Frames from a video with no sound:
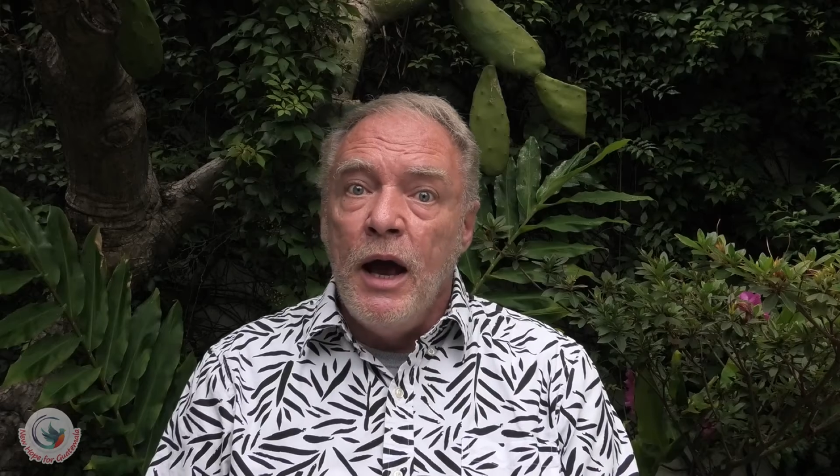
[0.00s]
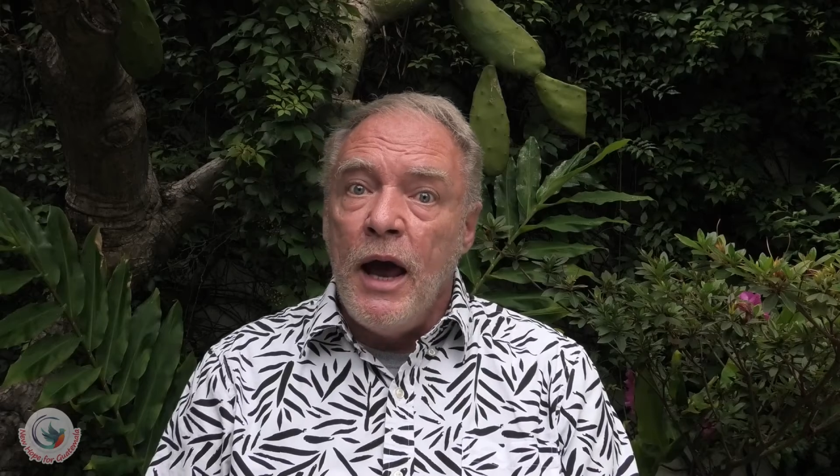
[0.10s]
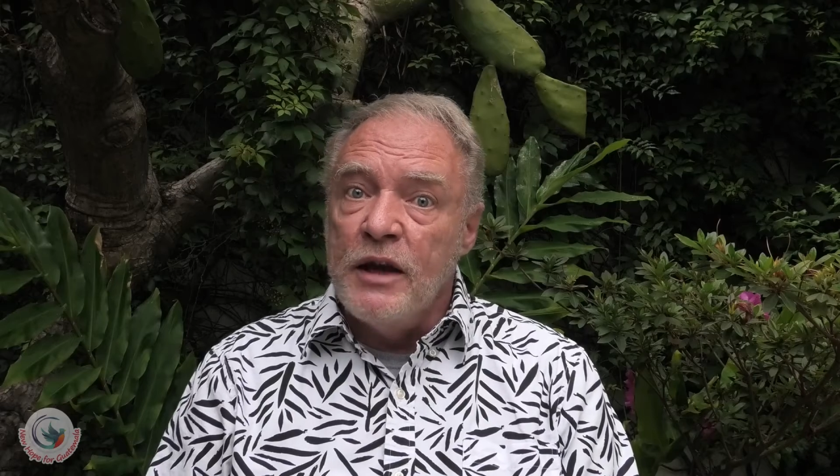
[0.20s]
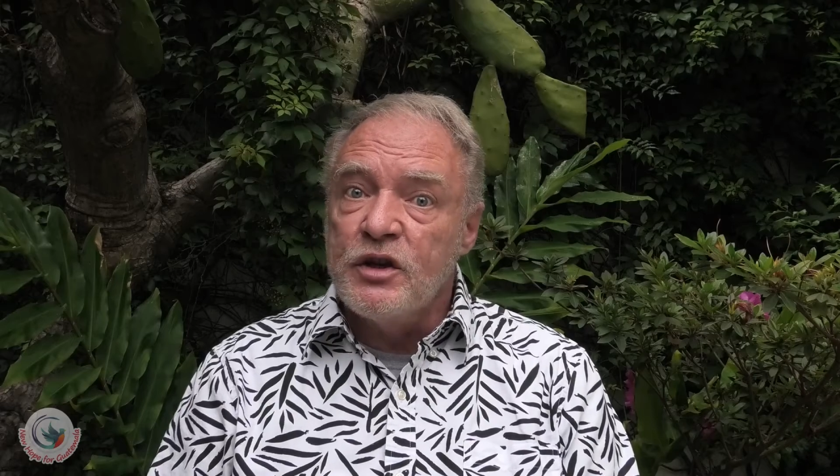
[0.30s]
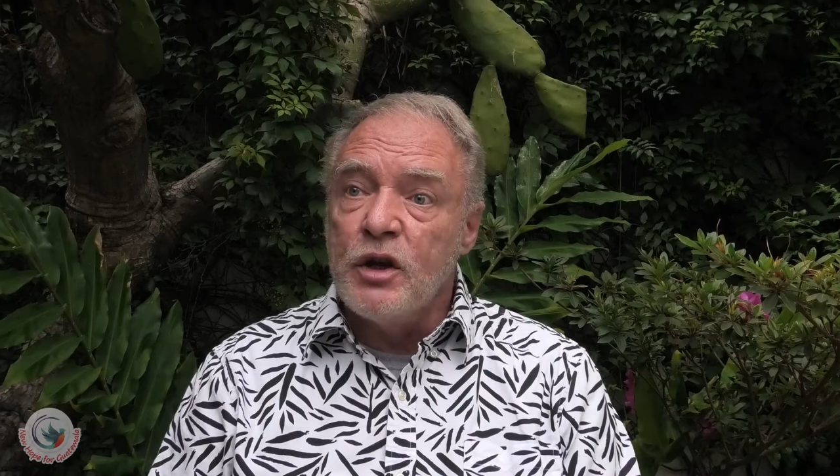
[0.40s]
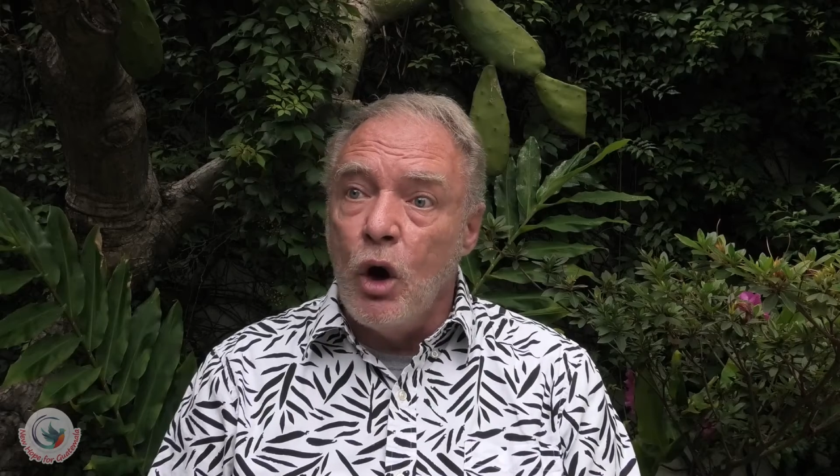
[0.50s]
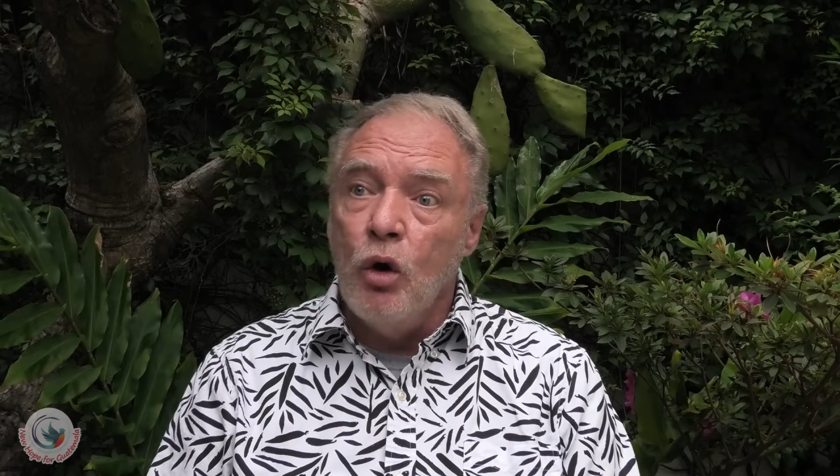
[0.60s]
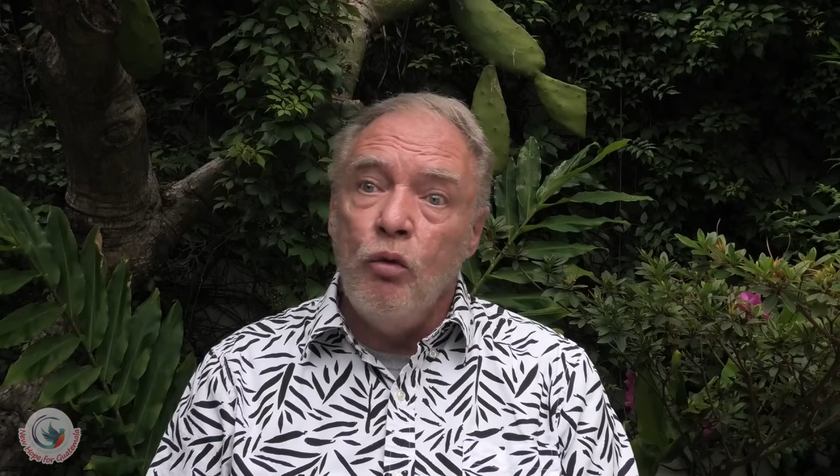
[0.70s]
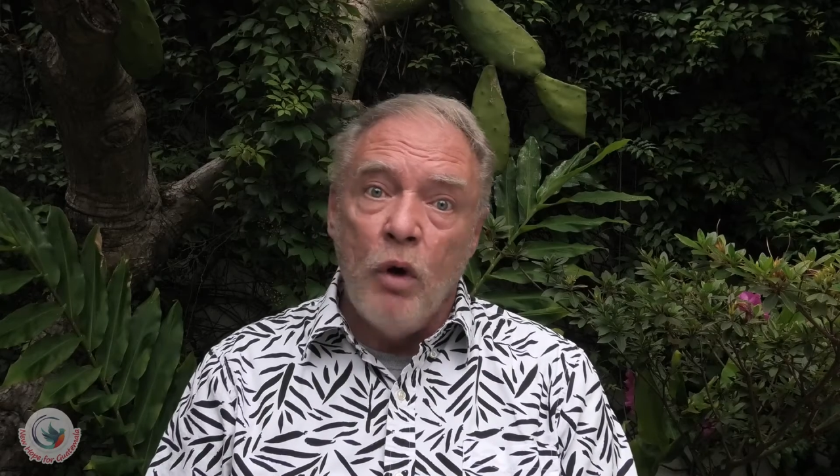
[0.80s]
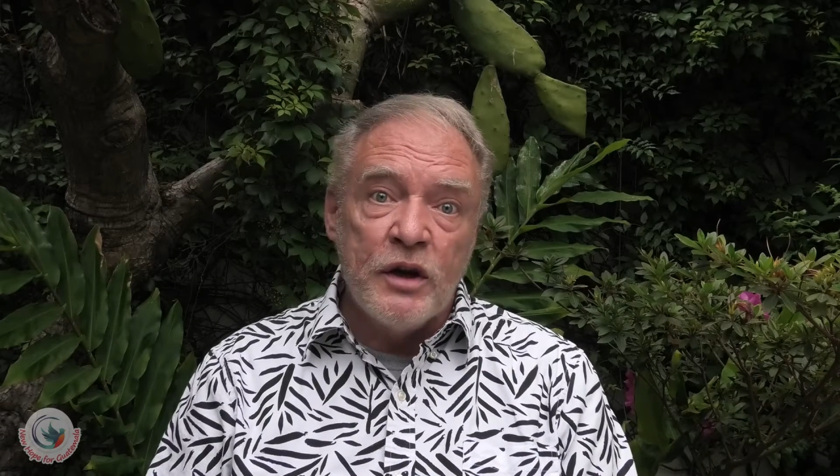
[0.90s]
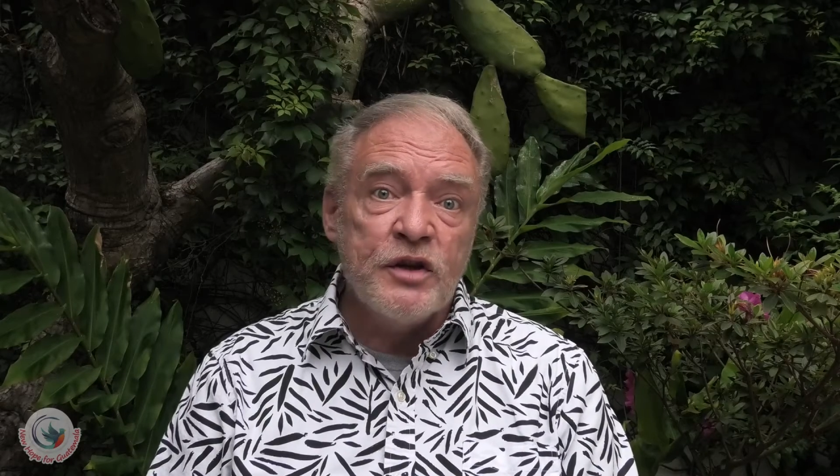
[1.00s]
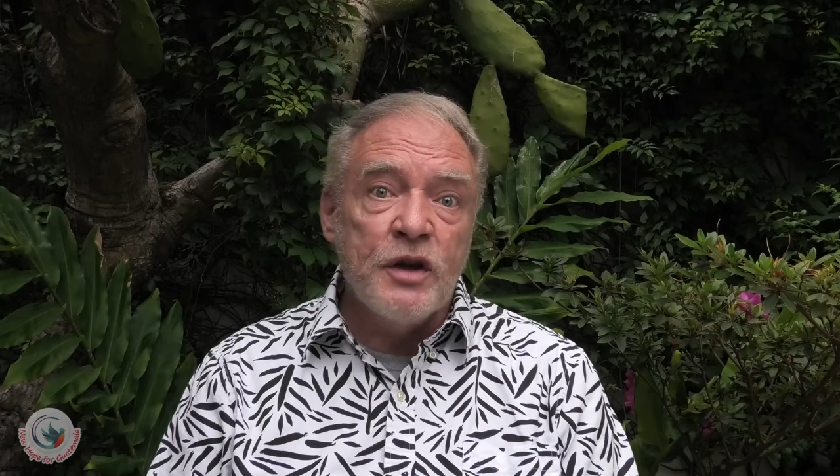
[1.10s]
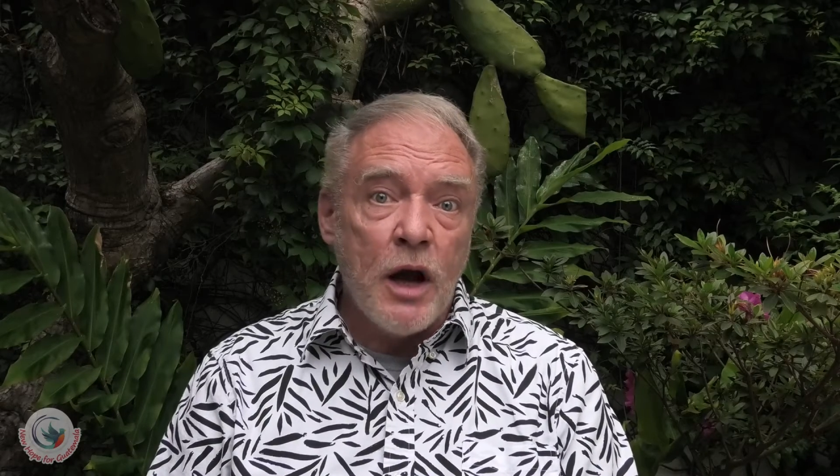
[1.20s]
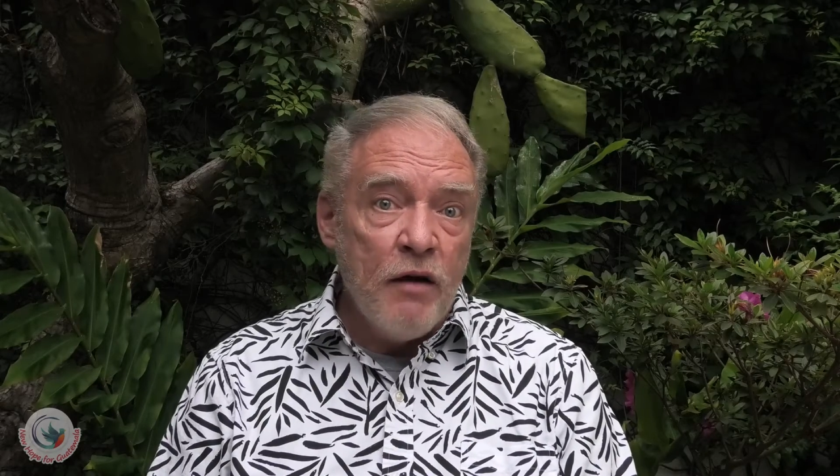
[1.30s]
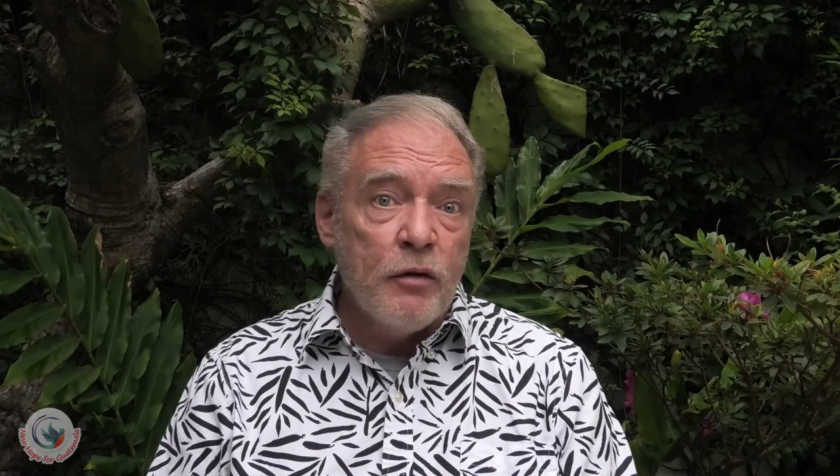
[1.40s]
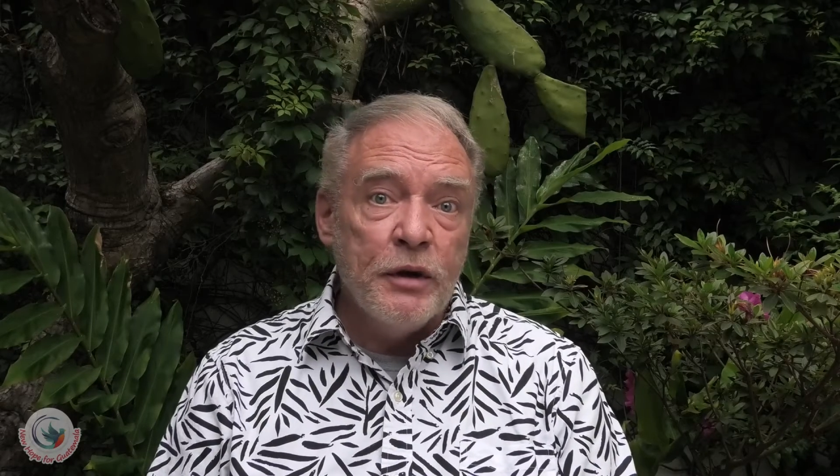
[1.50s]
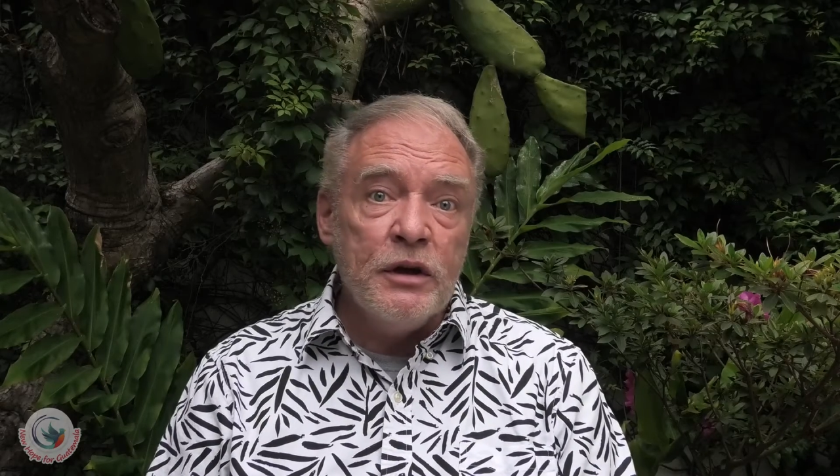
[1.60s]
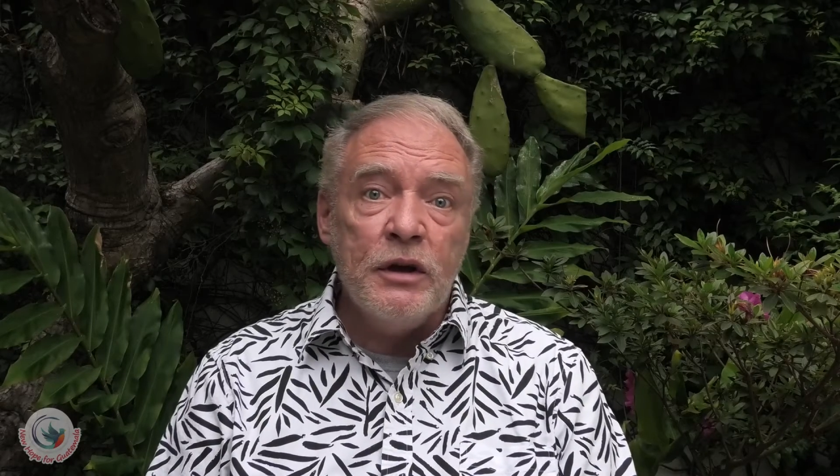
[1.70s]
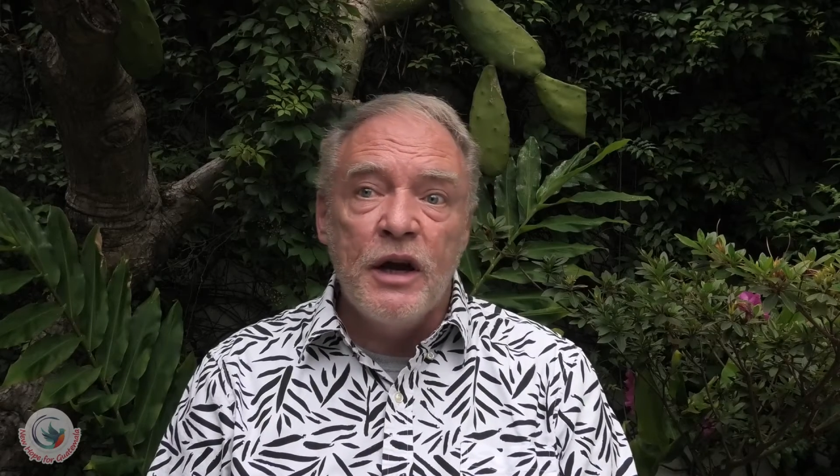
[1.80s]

And so once the government